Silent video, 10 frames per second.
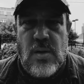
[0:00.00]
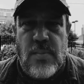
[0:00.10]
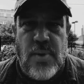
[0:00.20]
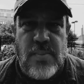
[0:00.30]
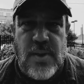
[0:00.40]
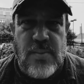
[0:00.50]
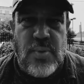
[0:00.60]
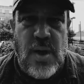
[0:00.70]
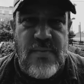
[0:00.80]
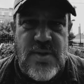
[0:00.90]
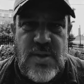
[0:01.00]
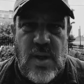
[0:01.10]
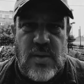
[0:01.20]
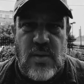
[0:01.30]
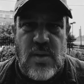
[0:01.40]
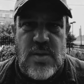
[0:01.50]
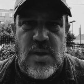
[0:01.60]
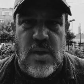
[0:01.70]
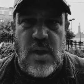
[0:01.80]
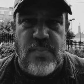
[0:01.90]
the public and private sector has
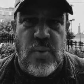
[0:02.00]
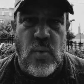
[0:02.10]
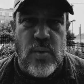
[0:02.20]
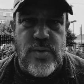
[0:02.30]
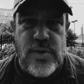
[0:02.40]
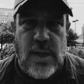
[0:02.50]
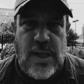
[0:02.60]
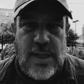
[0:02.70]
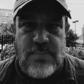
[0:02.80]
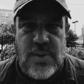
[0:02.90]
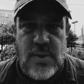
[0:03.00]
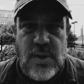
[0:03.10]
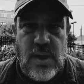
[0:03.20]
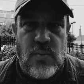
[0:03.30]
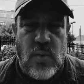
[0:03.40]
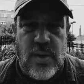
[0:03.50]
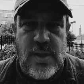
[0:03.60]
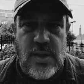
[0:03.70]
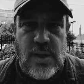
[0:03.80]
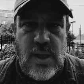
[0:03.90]
done a poor job at
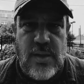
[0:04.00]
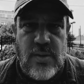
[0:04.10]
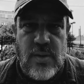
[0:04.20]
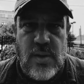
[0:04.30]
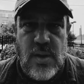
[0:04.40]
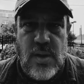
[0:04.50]
working together,